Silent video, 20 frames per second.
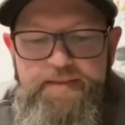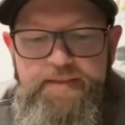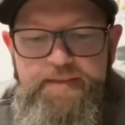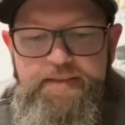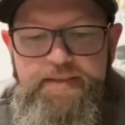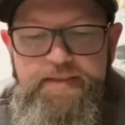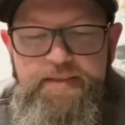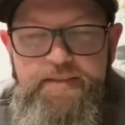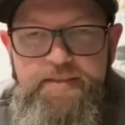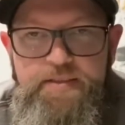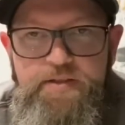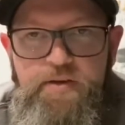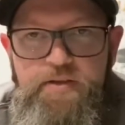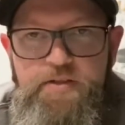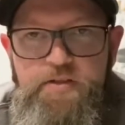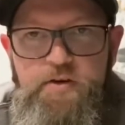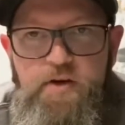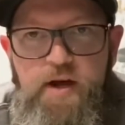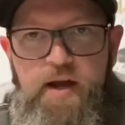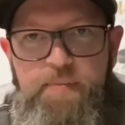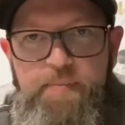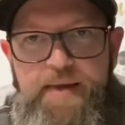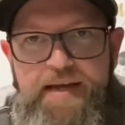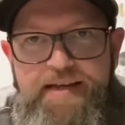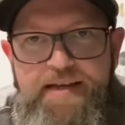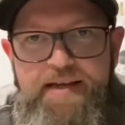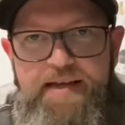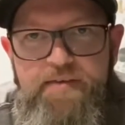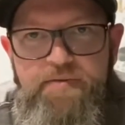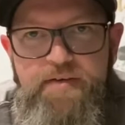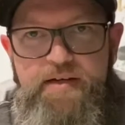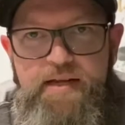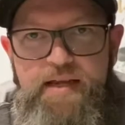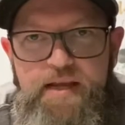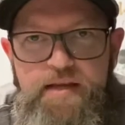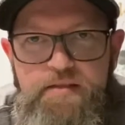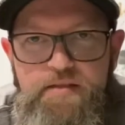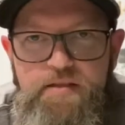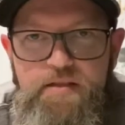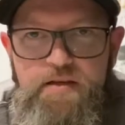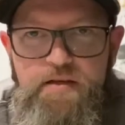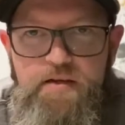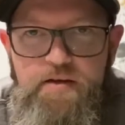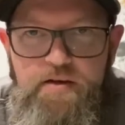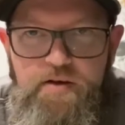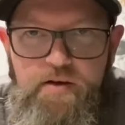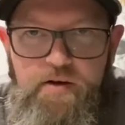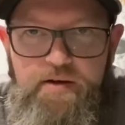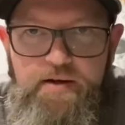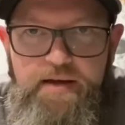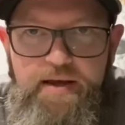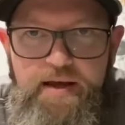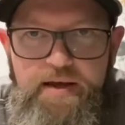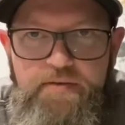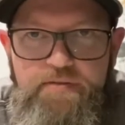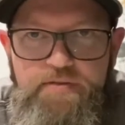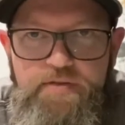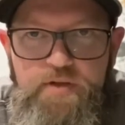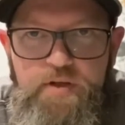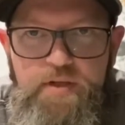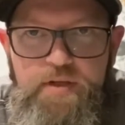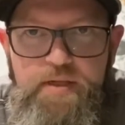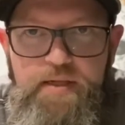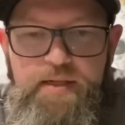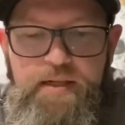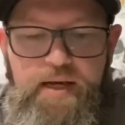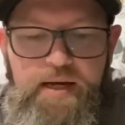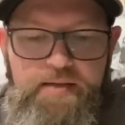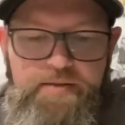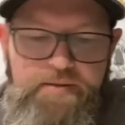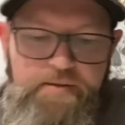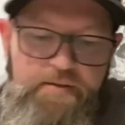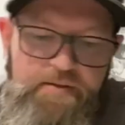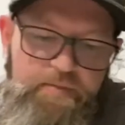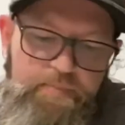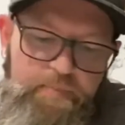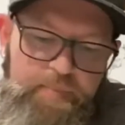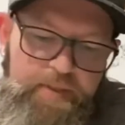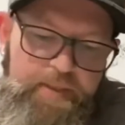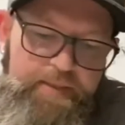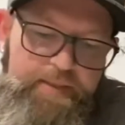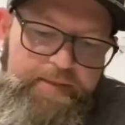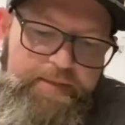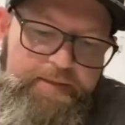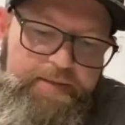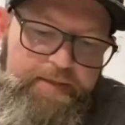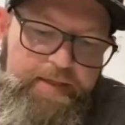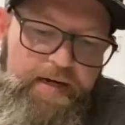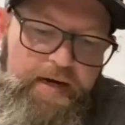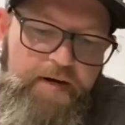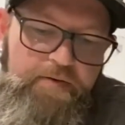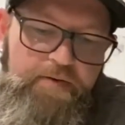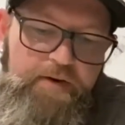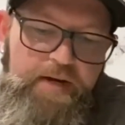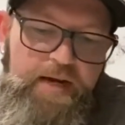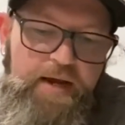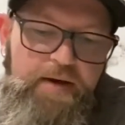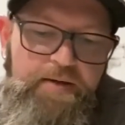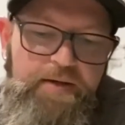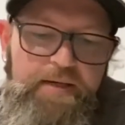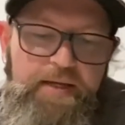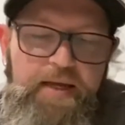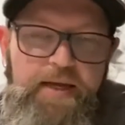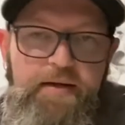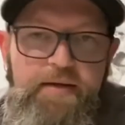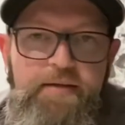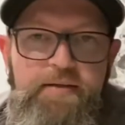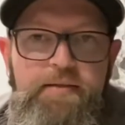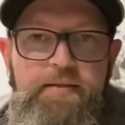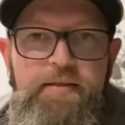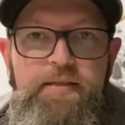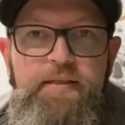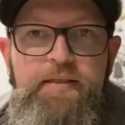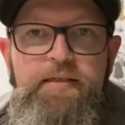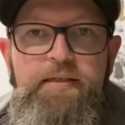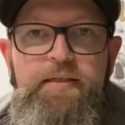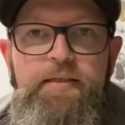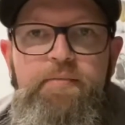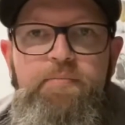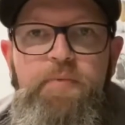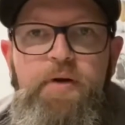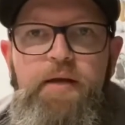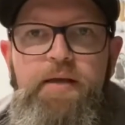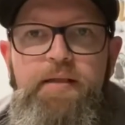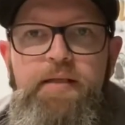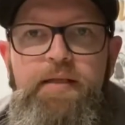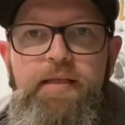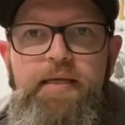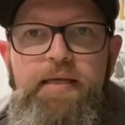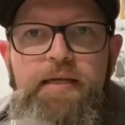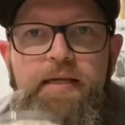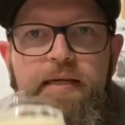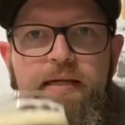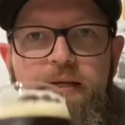So I try and make an effort now to not have dirty glasses, but every now and again, clearly my cleaning